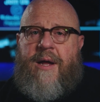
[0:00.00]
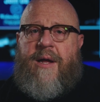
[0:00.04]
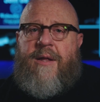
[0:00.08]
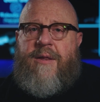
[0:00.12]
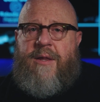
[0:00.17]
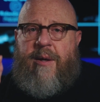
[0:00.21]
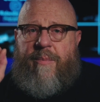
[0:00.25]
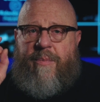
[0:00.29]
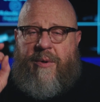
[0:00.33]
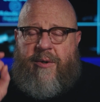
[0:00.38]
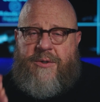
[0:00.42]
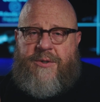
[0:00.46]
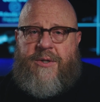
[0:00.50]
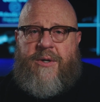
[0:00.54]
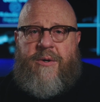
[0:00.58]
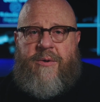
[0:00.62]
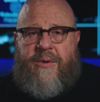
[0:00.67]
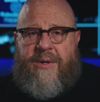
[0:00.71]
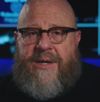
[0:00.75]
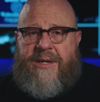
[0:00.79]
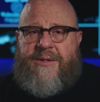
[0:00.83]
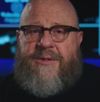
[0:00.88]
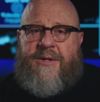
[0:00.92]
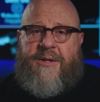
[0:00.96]
the person
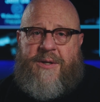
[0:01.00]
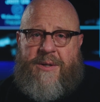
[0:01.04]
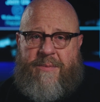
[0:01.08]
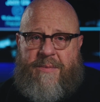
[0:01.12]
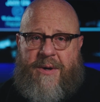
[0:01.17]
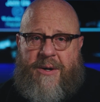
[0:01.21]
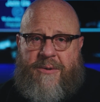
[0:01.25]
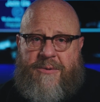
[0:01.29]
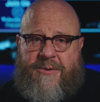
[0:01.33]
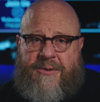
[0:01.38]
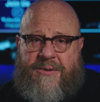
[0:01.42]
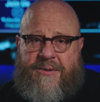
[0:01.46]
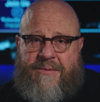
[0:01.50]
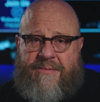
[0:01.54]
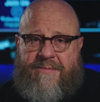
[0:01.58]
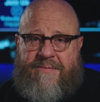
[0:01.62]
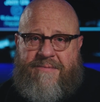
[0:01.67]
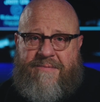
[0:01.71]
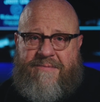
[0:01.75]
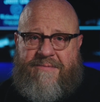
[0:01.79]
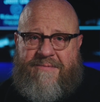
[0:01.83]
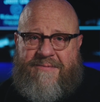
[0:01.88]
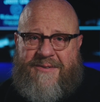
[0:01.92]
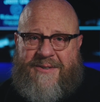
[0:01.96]
who needs it the most.
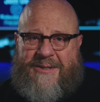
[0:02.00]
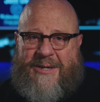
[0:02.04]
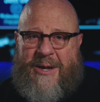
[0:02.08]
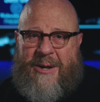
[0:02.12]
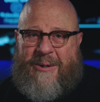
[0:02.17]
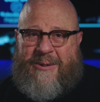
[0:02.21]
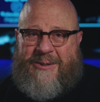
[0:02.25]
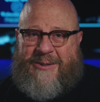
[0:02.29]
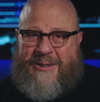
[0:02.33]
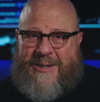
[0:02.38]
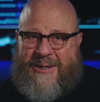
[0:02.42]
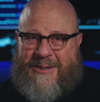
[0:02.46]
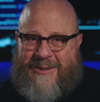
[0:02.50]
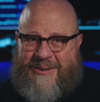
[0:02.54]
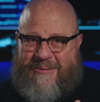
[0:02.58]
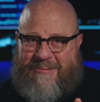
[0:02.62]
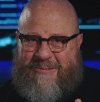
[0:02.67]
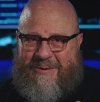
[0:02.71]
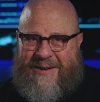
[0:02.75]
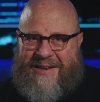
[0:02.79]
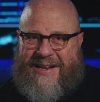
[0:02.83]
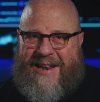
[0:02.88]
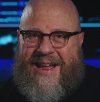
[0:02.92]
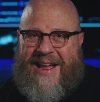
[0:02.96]
So just
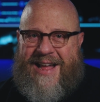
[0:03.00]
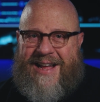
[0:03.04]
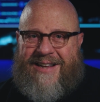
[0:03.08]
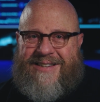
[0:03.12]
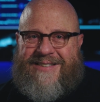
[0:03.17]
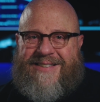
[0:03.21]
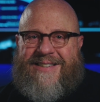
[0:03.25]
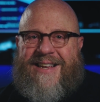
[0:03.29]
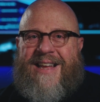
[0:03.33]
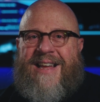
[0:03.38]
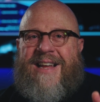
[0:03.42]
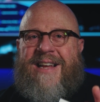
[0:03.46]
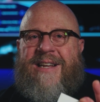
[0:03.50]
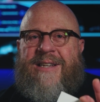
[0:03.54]
relax,